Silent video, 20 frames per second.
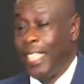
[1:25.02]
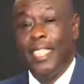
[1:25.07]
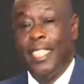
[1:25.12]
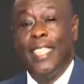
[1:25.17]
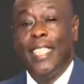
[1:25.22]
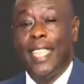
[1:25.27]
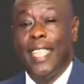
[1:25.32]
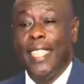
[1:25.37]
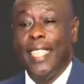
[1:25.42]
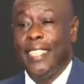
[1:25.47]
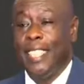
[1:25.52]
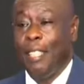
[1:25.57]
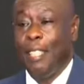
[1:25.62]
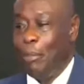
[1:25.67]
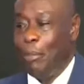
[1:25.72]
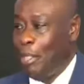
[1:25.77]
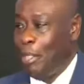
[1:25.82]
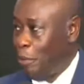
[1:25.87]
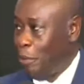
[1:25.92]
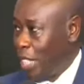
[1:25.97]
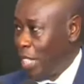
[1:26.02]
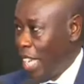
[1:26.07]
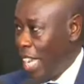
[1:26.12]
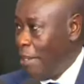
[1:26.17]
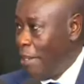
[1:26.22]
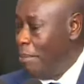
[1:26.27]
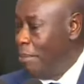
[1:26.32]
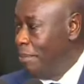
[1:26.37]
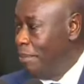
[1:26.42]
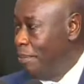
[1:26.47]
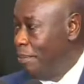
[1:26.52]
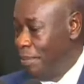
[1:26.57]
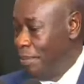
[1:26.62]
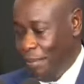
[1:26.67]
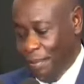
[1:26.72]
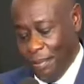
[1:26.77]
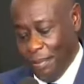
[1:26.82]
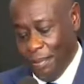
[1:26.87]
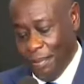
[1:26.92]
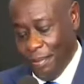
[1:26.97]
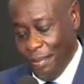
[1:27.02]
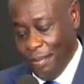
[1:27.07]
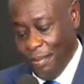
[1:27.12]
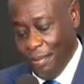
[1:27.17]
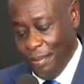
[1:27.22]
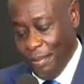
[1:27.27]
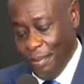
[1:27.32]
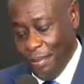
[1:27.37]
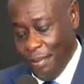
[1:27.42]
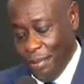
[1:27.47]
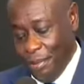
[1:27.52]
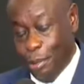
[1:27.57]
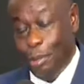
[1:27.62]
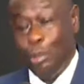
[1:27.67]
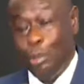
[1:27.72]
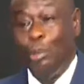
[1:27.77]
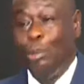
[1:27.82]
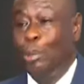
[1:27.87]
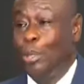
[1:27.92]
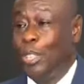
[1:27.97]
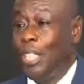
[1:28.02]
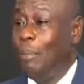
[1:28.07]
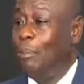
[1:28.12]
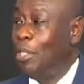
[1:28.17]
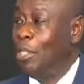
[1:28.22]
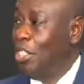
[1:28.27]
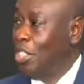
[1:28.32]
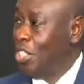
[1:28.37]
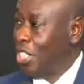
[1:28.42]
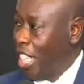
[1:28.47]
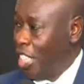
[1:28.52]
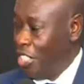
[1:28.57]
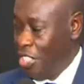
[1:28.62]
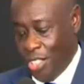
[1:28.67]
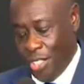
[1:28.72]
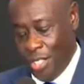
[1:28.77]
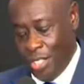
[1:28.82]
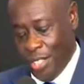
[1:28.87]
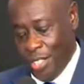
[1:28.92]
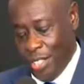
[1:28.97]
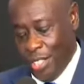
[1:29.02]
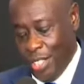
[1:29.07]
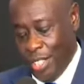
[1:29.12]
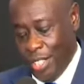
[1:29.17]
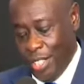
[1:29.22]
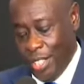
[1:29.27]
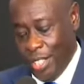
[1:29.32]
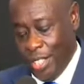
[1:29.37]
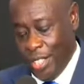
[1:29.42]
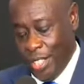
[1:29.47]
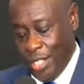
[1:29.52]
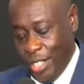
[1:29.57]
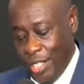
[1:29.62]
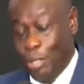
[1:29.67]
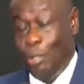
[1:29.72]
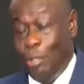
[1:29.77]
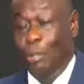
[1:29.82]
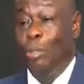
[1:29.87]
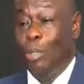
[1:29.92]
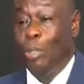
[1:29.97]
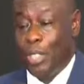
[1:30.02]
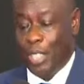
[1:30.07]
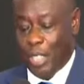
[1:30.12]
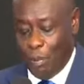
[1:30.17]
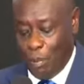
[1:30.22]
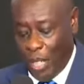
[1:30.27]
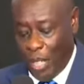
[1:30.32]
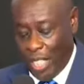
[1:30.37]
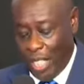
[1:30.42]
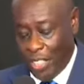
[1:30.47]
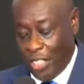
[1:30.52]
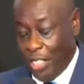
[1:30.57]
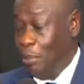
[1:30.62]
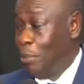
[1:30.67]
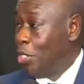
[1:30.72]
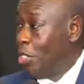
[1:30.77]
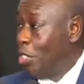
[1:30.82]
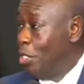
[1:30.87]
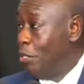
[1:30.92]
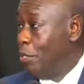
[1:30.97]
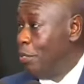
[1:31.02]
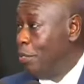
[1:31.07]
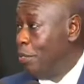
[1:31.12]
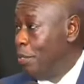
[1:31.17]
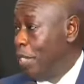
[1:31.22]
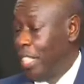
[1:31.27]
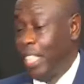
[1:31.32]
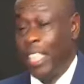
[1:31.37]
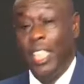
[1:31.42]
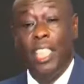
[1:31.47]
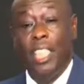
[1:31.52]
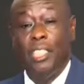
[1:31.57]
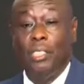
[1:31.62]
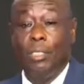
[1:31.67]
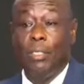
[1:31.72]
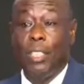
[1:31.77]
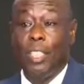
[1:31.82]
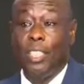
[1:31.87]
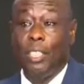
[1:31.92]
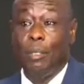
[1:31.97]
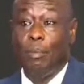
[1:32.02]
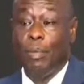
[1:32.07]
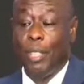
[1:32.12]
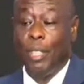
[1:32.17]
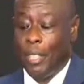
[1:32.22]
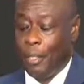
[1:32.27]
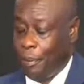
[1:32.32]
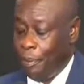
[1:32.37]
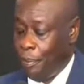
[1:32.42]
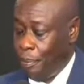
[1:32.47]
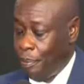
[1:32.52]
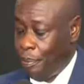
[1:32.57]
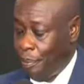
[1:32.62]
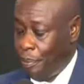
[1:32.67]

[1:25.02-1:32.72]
Had he taken some bit of time to do some research, he would not embarrass himself and the National Assembly.